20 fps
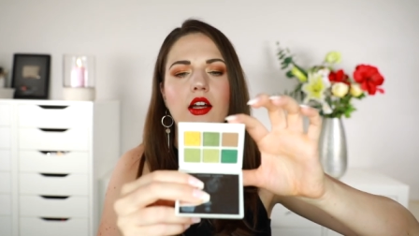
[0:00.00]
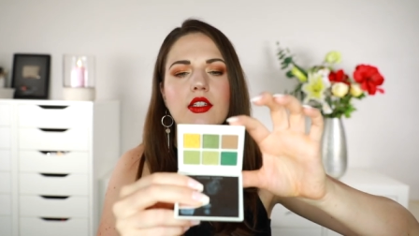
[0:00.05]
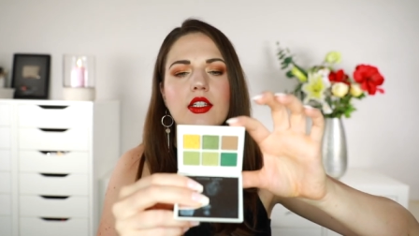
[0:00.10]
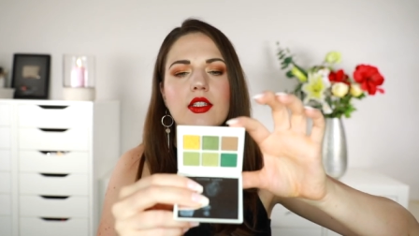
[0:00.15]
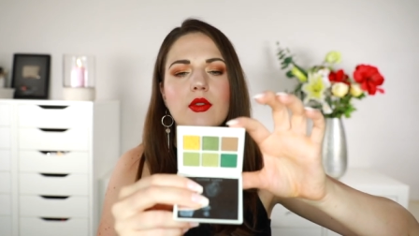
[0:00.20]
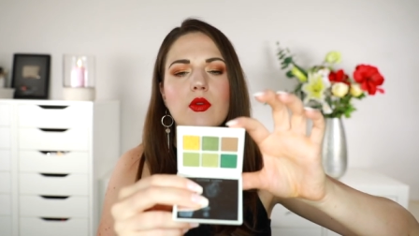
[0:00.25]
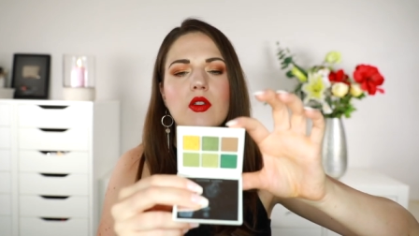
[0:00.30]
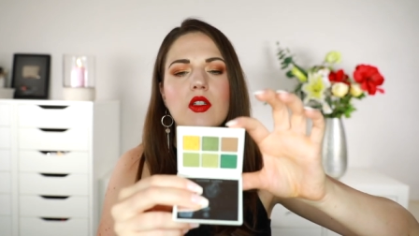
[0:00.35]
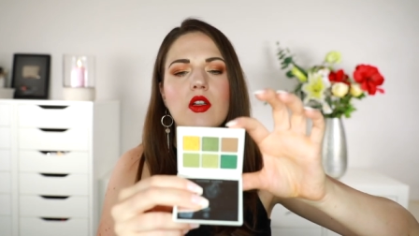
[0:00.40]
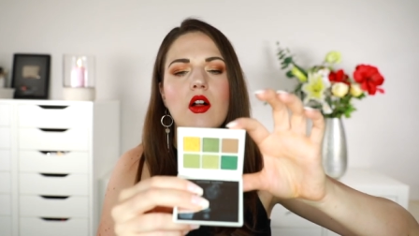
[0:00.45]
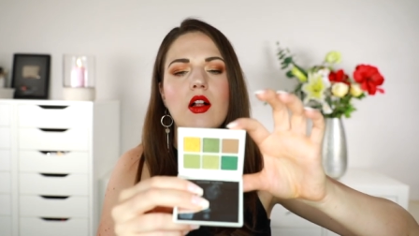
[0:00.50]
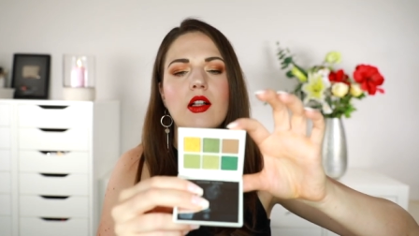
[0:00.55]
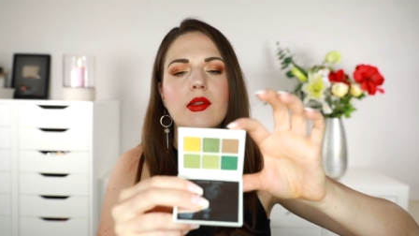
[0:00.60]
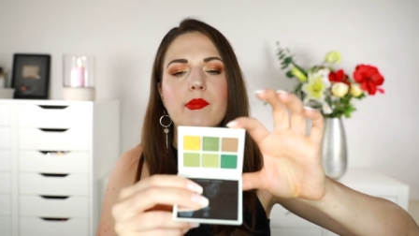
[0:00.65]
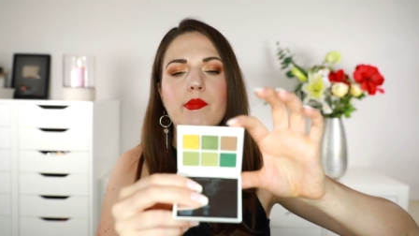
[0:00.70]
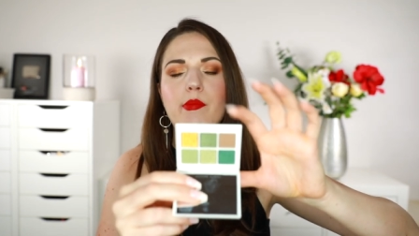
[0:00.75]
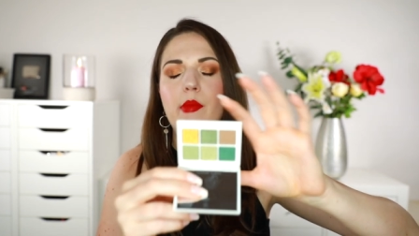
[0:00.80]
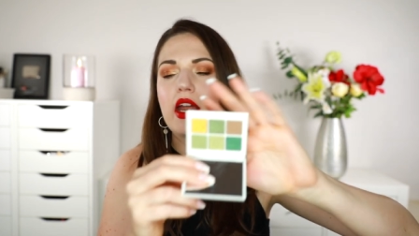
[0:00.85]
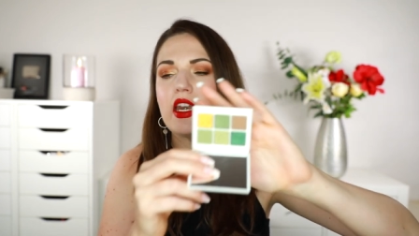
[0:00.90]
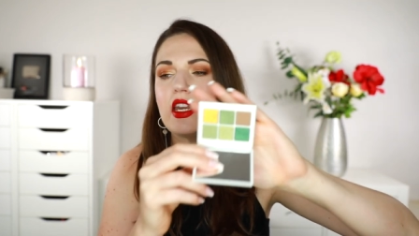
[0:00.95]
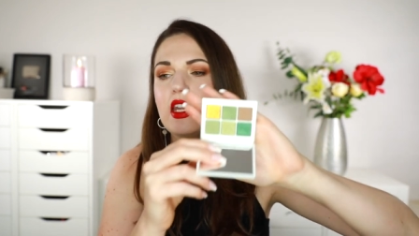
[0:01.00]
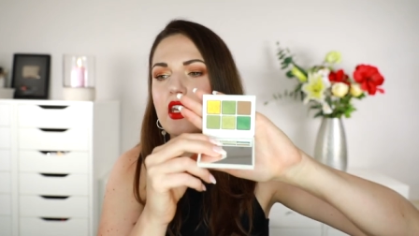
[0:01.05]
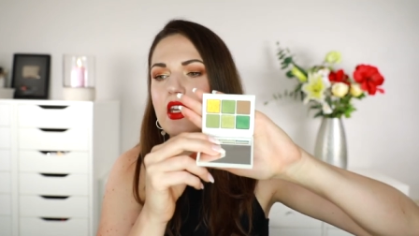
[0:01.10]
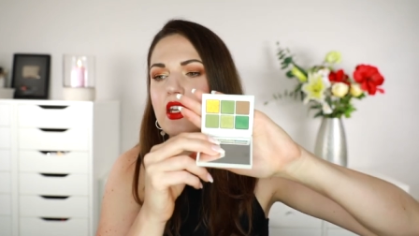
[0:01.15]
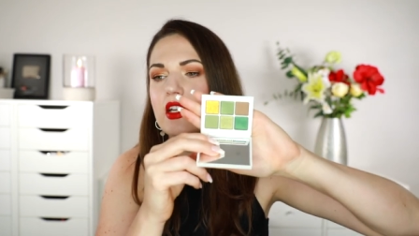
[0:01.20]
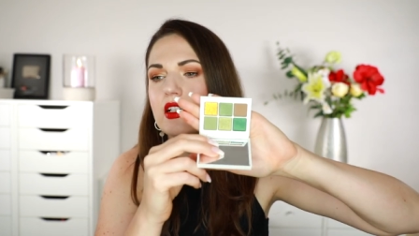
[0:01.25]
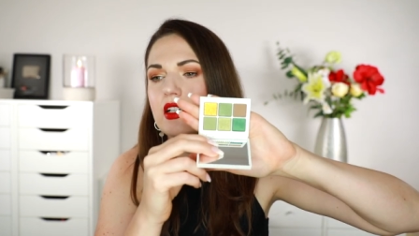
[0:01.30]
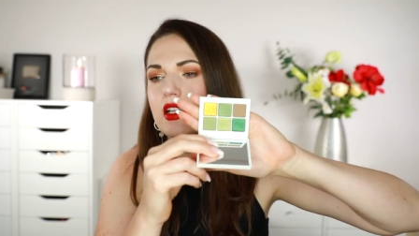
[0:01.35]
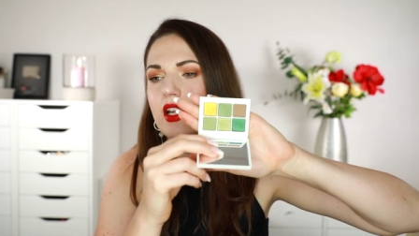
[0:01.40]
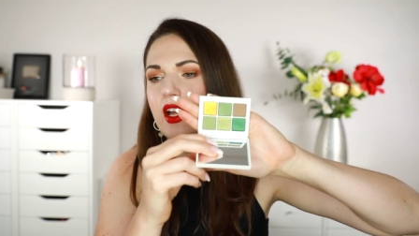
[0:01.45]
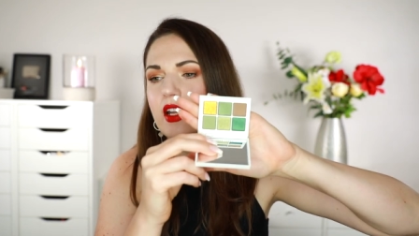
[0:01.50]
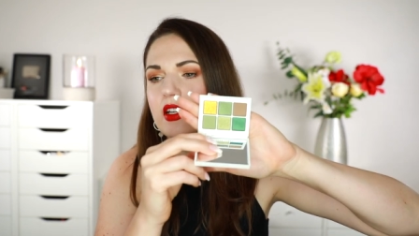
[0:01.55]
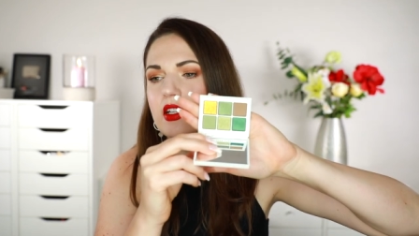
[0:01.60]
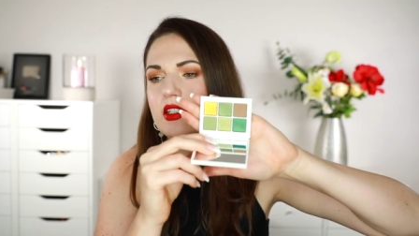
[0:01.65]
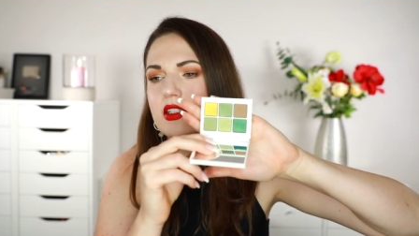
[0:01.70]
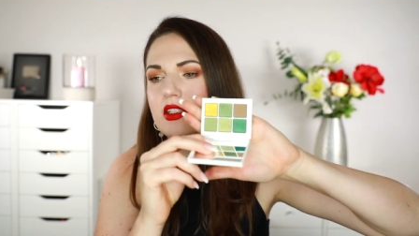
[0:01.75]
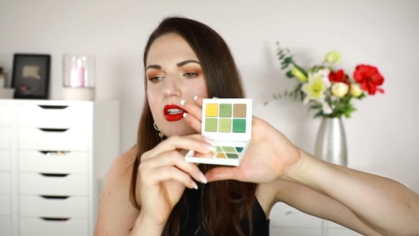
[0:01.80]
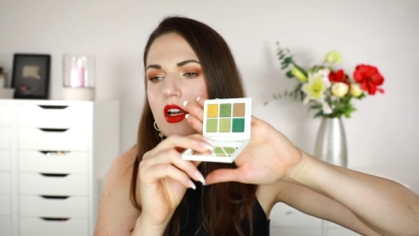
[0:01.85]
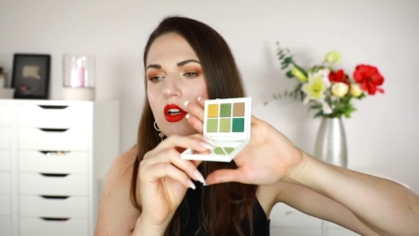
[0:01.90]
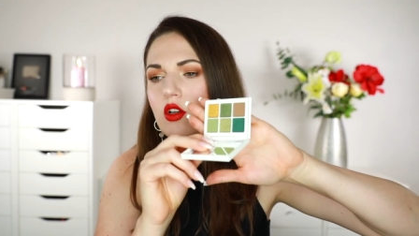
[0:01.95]
This one's called Money, and
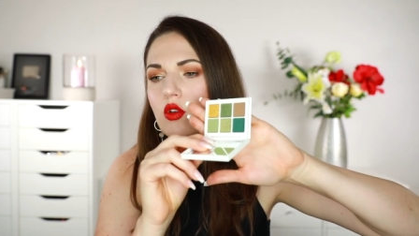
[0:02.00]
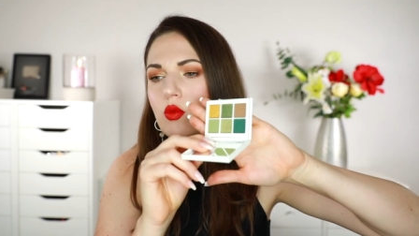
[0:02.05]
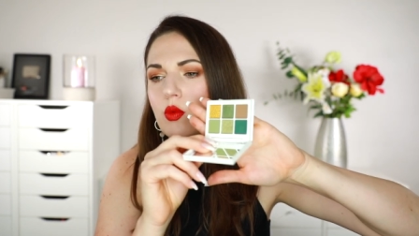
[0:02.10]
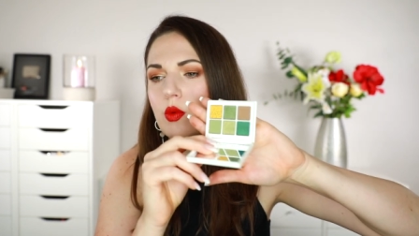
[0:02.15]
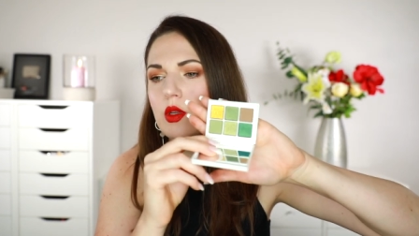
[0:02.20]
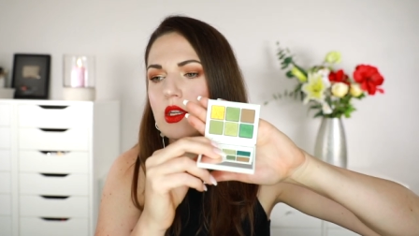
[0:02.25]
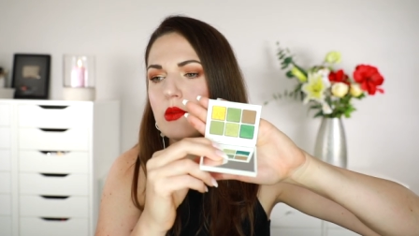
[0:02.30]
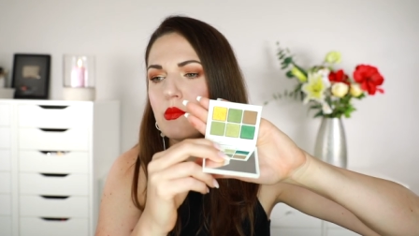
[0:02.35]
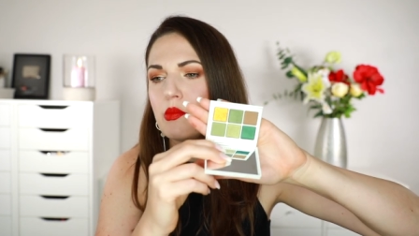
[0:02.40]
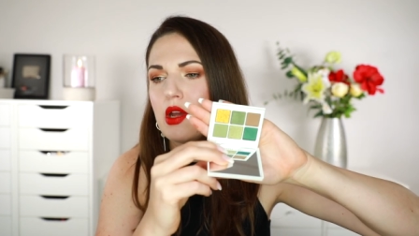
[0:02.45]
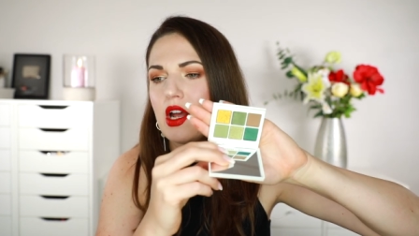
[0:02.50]
it's a green